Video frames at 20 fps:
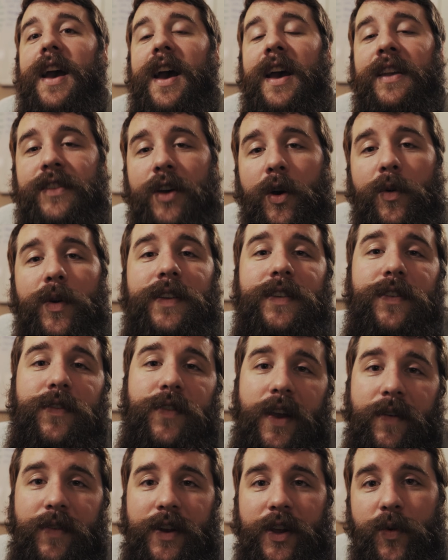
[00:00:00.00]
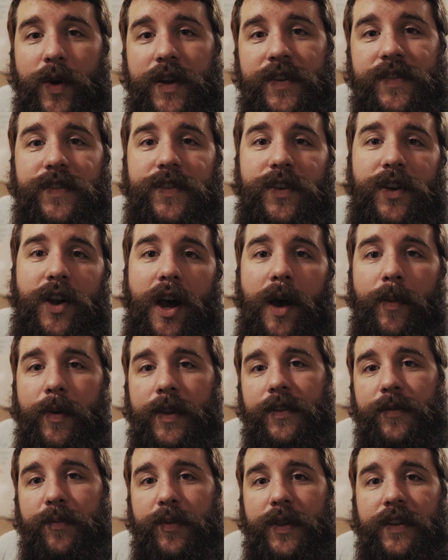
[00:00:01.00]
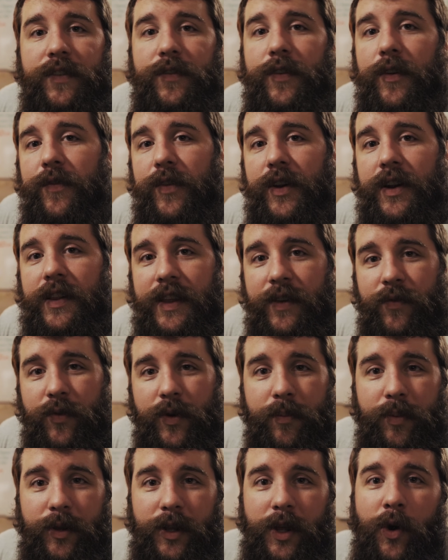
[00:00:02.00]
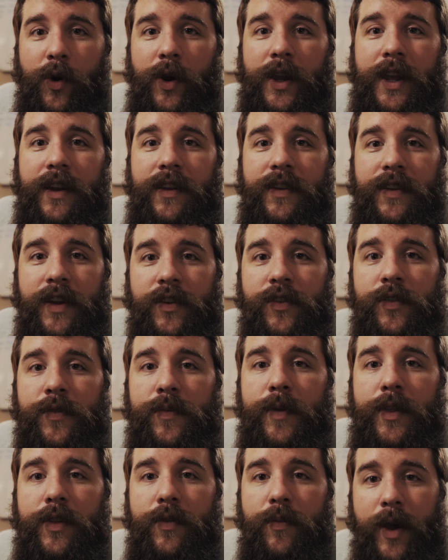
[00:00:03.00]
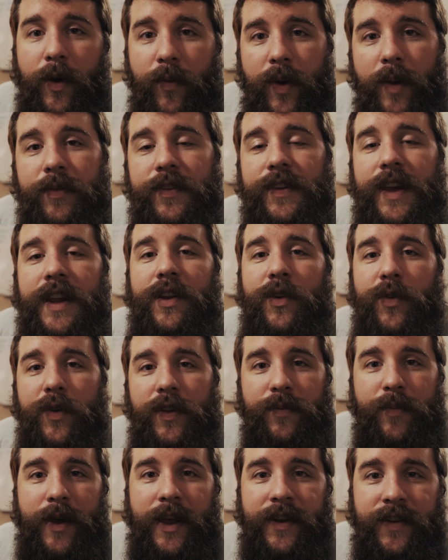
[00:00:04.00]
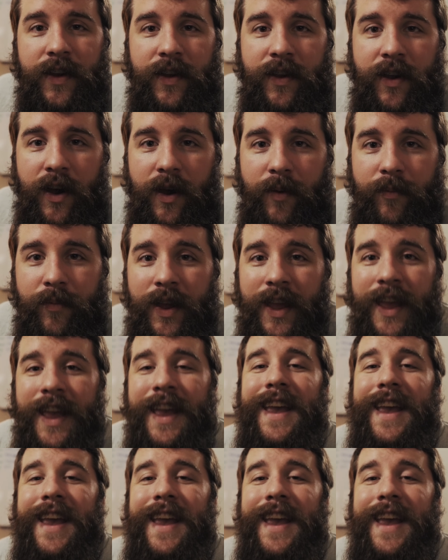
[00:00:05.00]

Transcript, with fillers: As always, if you have any questions or comments, please feel free to leave one below or get in touch with me through my website, whoismatt.com.